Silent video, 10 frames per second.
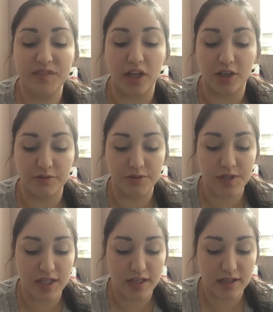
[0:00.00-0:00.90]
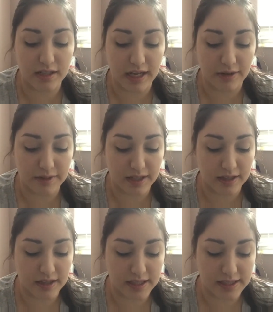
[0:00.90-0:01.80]
our routine and how we
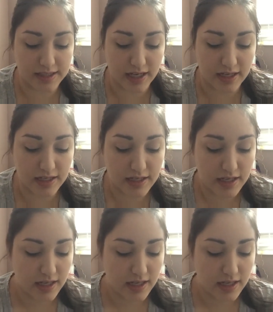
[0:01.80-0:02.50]
get things done.